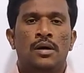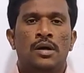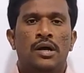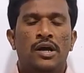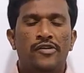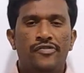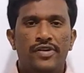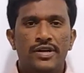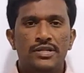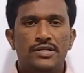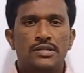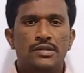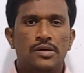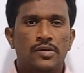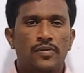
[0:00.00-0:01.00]
Hi friends,
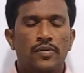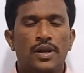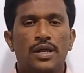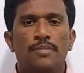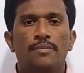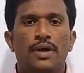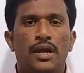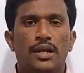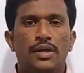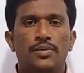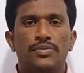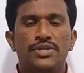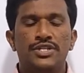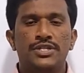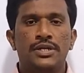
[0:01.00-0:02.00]
welcome back to new
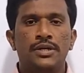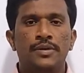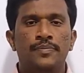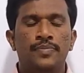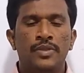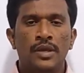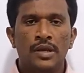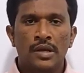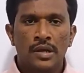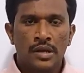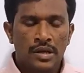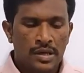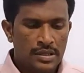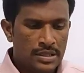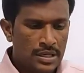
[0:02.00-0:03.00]
session.
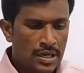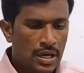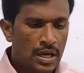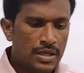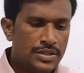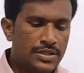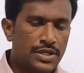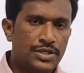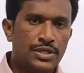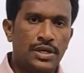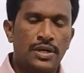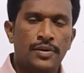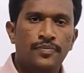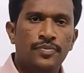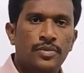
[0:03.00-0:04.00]
In the last
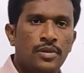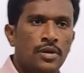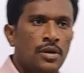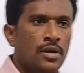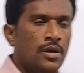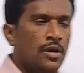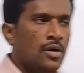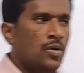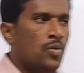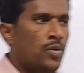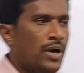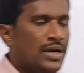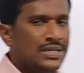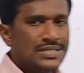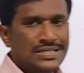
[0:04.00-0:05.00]
session, we
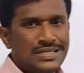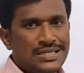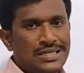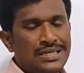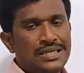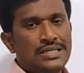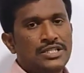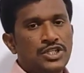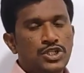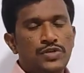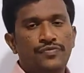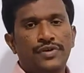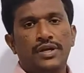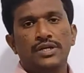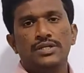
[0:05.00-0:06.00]
had seen
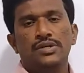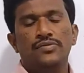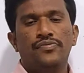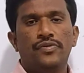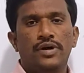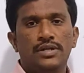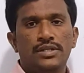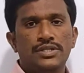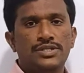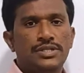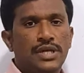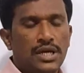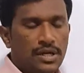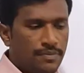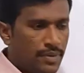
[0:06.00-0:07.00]
justification for the
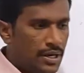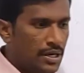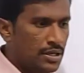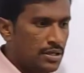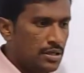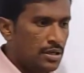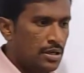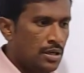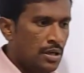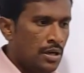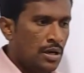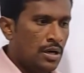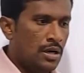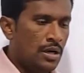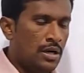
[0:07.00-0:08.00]
statement
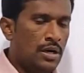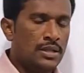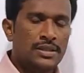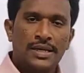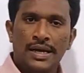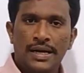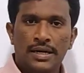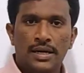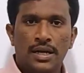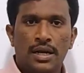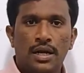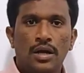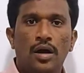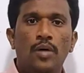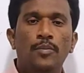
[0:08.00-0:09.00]
that a
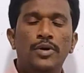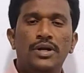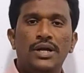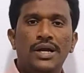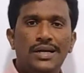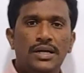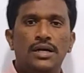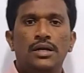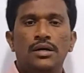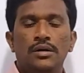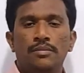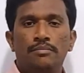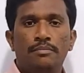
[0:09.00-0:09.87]
commutator